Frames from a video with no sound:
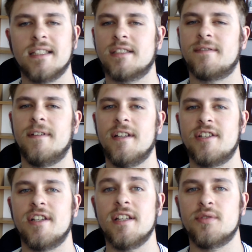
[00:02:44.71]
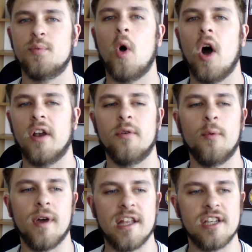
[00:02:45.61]
next fish is one
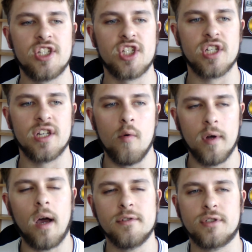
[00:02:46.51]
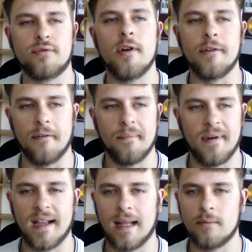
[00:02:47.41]
which, when I was growing up
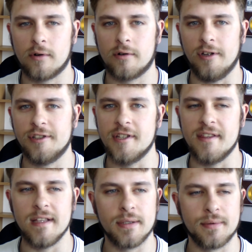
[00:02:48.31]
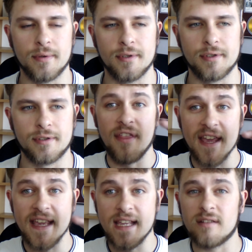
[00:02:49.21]
playing Animal Crossing, this was
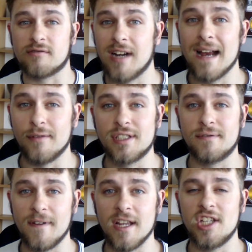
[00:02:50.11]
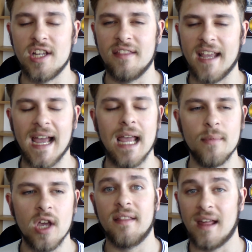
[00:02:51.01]
the rarest fish in the
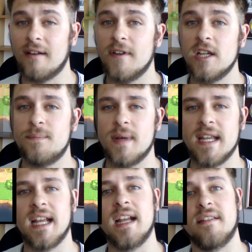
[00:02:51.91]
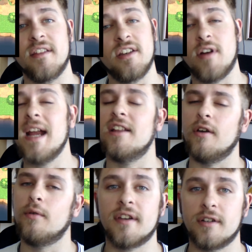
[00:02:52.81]
game. That fish being the
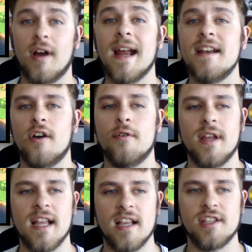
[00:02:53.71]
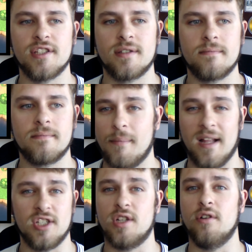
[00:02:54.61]
Dorado. The Dorado is
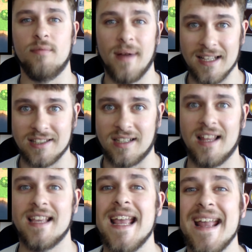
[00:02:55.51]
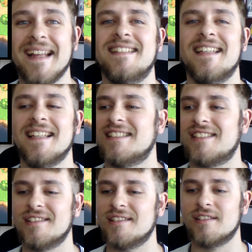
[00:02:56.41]
magical, basically. It
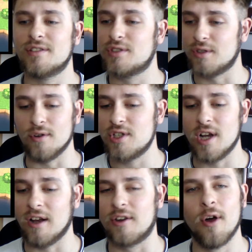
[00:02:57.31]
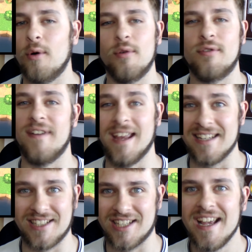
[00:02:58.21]
is such a cool
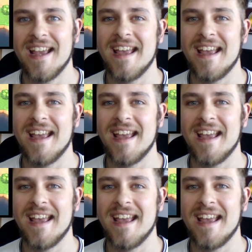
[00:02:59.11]
fish.